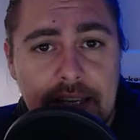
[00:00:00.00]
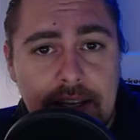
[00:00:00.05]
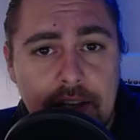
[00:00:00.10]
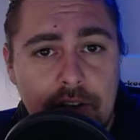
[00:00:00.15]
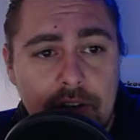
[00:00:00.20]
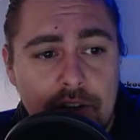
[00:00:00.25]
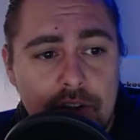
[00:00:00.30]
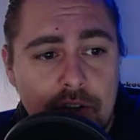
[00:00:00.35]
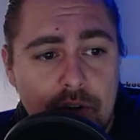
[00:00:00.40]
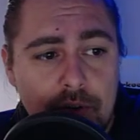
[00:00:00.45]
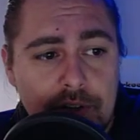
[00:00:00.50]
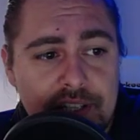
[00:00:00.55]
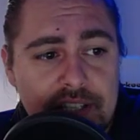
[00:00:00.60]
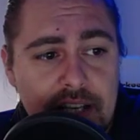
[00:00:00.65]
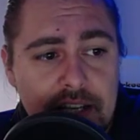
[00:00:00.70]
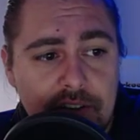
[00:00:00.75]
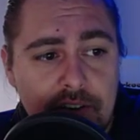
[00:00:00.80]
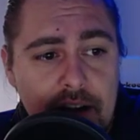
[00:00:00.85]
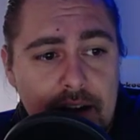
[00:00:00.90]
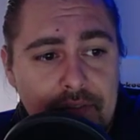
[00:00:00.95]
a look at the
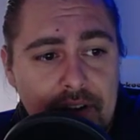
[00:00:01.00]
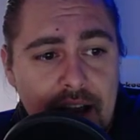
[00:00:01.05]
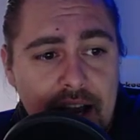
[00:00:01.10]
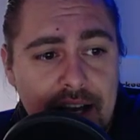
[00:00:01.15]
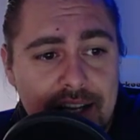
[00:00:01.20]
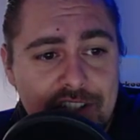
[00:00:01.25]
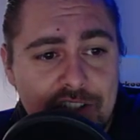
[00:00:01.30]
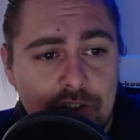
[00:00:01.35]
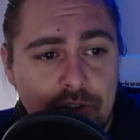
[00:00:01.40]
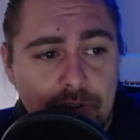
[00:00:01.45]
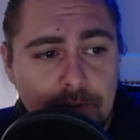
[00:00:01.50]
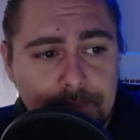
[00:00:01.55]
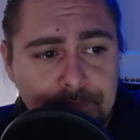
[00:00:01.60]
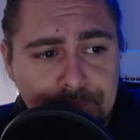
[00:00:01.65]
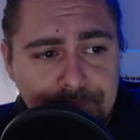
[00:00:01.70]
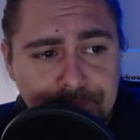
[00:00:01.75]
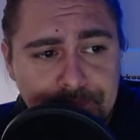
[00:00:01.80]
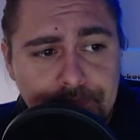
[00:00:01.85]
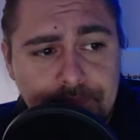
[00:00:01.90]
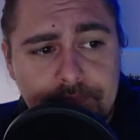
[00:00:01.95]
Cointelegraph article,
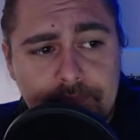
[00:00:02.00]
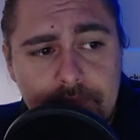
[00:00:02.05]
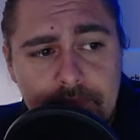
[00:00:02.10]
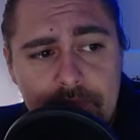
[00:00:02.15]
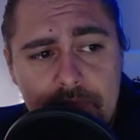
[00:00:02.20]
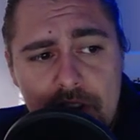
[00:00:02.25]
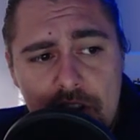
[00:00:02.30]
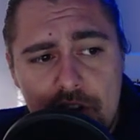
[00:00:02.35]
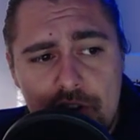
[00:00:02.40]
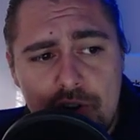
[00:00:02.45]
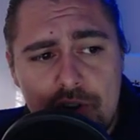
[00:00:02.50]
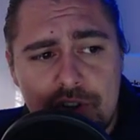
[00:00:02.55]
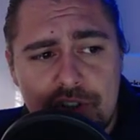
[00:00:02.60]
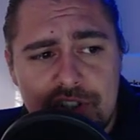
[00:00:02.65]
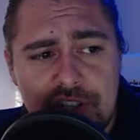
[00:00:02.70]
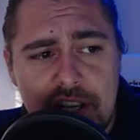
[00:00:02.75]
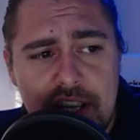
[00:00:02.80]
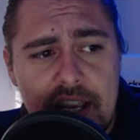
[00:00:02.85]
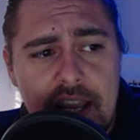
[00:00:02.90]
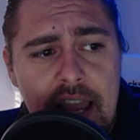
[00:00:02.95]
you can
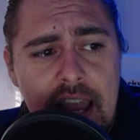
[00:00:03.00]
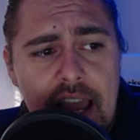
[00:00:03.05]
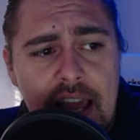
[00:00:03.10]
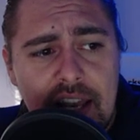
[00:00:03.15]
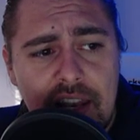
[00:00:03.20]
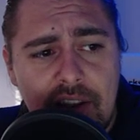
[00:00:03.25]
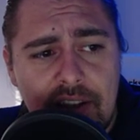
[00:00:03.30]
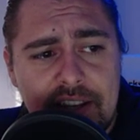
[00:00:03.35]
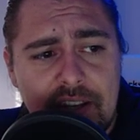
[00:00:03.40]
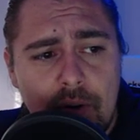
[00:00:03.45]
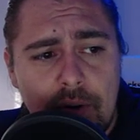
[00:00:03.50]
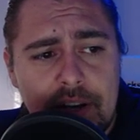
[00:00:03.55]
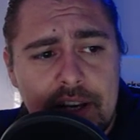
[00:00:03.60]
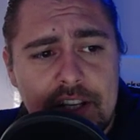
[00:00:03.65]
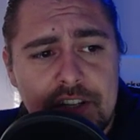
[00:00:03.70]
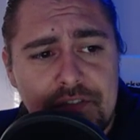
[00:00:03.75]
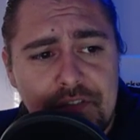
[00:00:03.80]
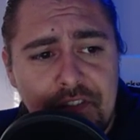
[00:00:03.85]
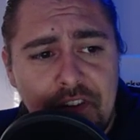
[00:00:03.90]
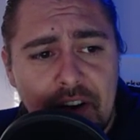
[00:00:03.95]
see Litecoin
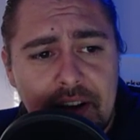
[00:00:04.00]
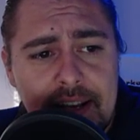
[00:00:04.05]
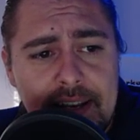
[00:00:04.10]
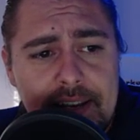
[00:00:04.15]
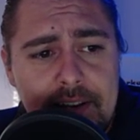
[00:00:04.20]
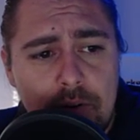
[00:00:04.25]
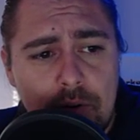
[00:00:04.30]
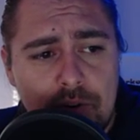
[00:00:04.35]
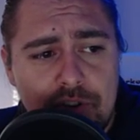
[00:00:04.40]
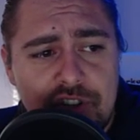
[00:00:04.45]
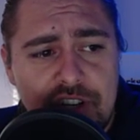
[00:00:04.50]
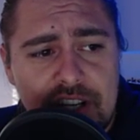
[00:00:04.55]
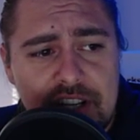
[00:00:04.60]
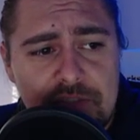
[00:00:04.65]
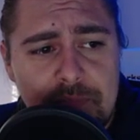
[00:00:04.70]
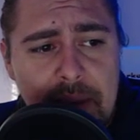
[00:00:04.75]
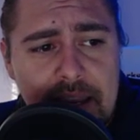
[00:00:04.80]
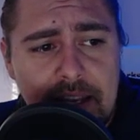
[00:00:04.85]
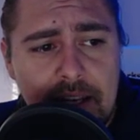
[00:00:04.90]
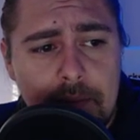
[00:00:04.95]
is finally launching
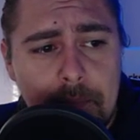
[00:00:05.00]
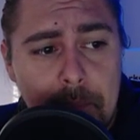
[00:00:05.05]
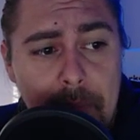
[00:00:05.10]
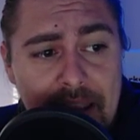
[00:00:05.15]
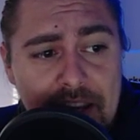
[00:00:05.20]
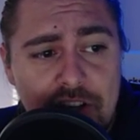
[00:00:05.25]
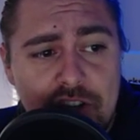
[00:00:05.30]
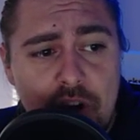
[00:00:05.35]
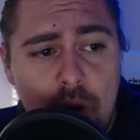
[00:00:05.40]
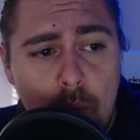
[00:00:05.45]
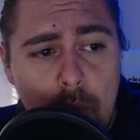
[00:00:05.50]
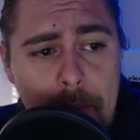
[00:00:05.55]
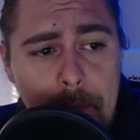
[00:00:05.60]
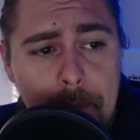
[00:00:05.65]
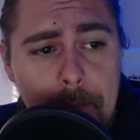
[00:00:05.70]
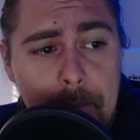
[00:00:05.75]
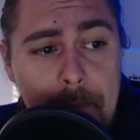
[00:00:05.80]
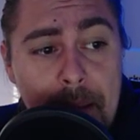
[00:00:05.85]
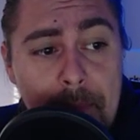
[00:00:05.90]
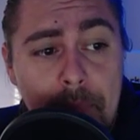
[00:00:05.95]
its major
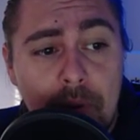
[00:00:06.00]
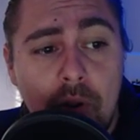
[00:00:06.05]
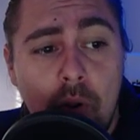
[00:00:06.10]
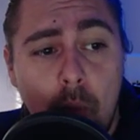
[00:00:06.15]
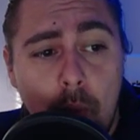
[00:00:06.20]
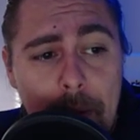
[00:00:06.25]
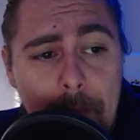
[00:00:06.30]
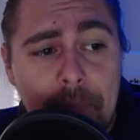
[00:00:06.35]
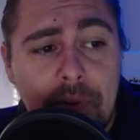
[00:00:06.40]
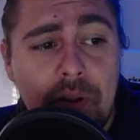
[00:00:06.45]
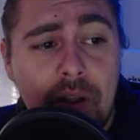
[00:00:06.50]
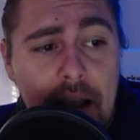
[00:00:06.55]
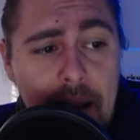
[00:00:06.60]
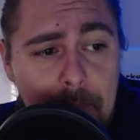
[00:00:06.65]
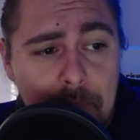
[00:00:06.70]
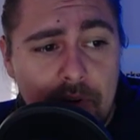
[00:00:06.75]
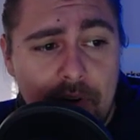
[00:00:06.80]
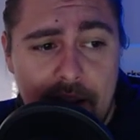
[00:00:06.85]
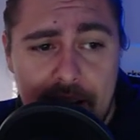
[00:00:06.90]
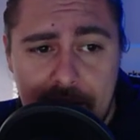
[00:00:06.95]
Mimblewimble
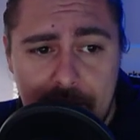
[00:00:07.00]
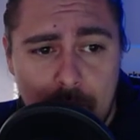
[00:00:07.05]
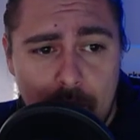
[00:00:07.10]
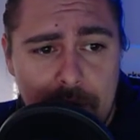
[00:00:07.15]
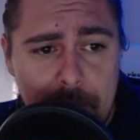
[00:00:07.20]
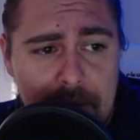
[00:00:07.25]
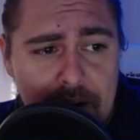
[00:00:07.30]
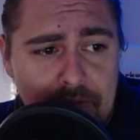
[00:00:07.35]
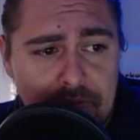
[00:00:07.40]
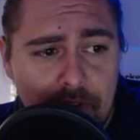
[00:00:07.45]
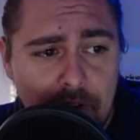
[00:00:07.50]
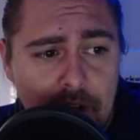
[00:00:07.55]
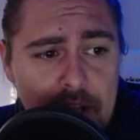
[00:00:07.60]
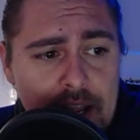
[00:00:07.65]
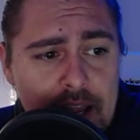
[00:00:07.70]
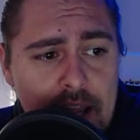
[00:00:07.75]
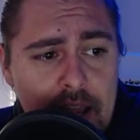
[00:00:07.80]
upgrade. What a mouthful.